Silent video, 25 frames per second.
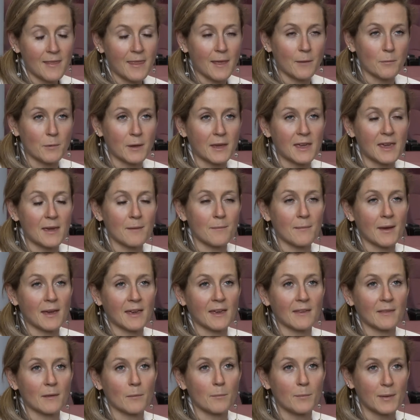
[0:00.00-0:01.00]
that we keep
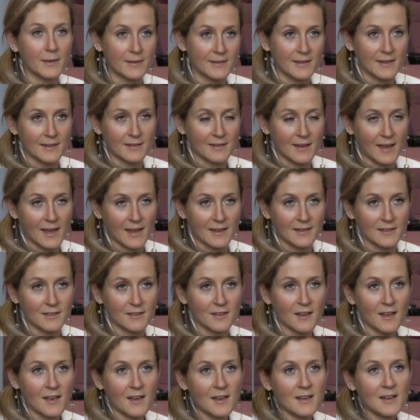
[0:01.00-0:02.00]
making the business
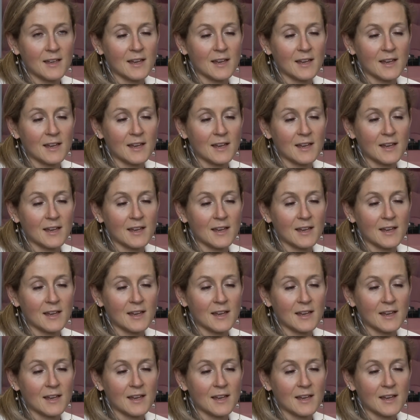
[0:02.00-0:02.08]
case